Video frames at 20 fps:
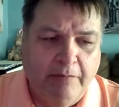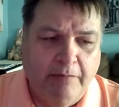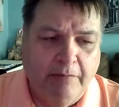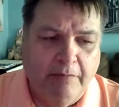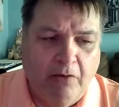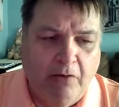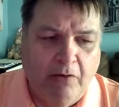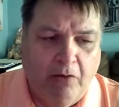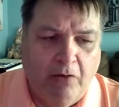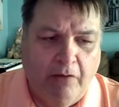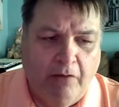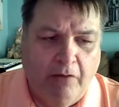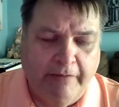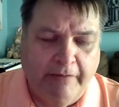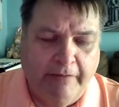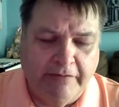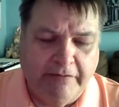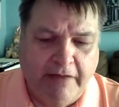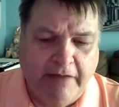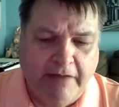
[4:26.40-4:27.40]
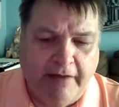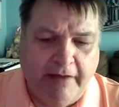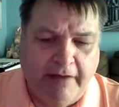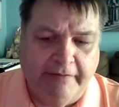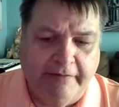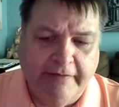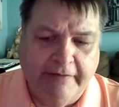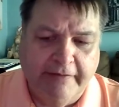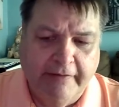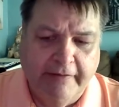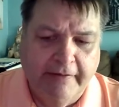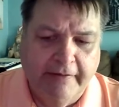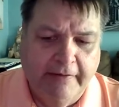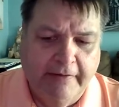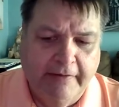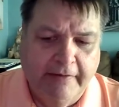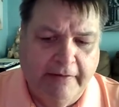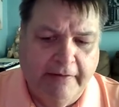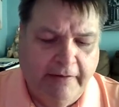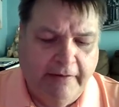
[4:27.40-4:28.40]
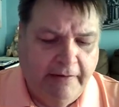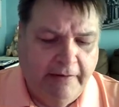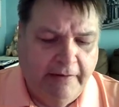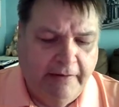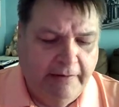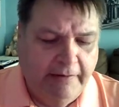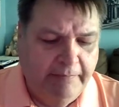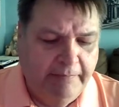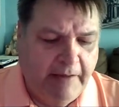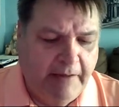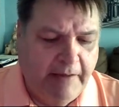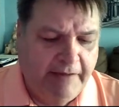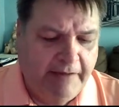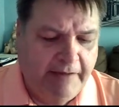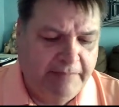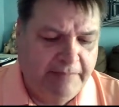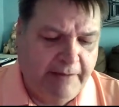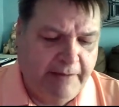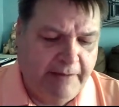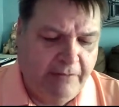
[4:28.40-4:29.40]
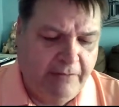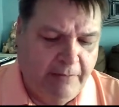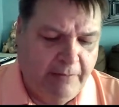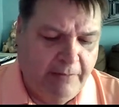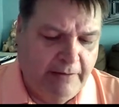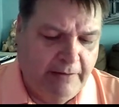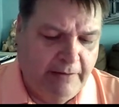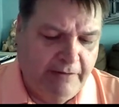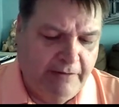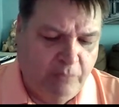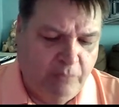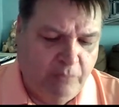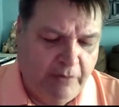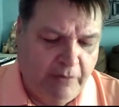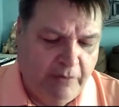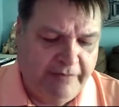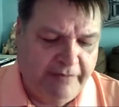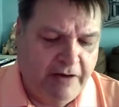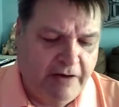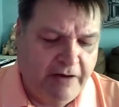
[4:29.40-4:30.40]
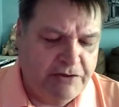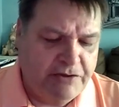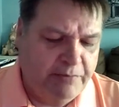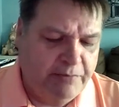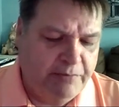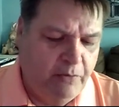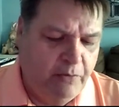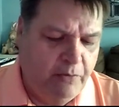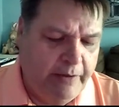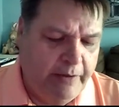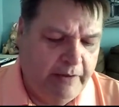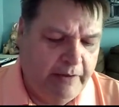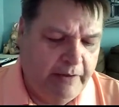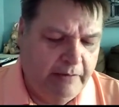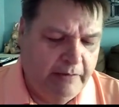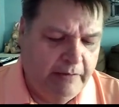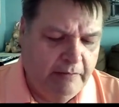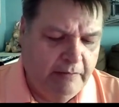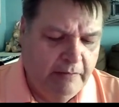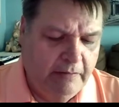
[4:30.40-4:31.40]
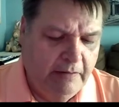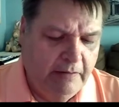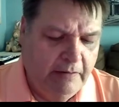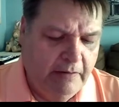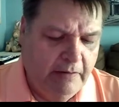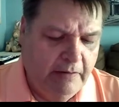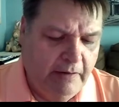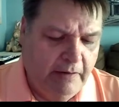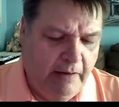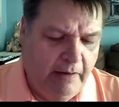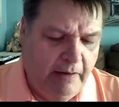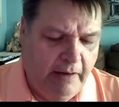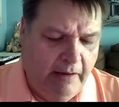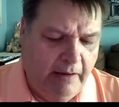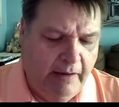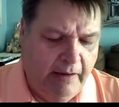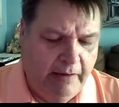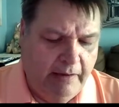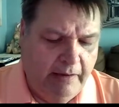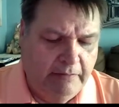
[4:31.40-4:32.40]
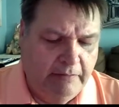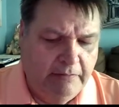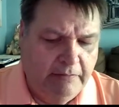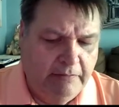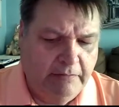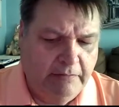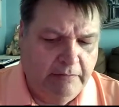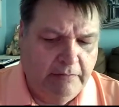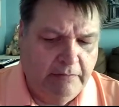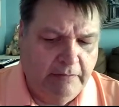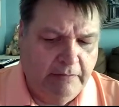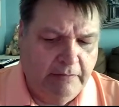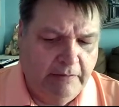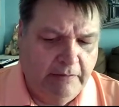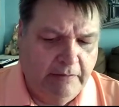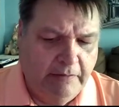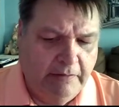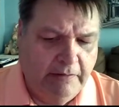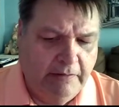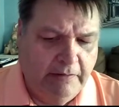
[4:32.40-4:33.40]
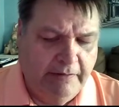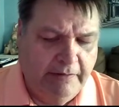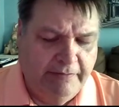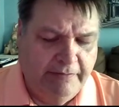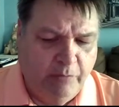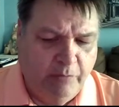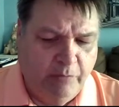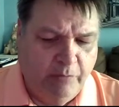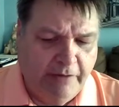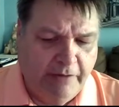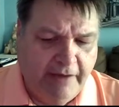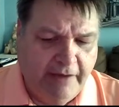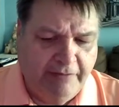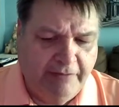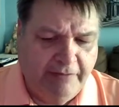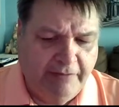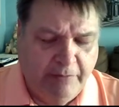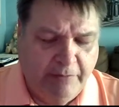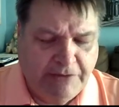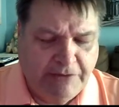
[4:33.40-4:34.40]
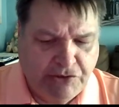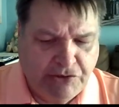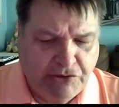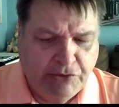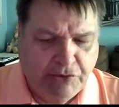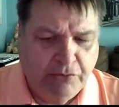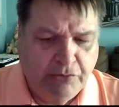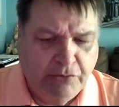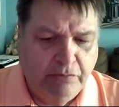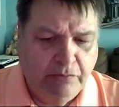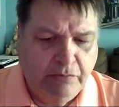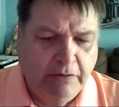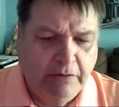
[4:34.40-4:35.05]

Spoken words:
go along those lines. I expect there to be at least 1 discussion per week, and in one case it'll be 2.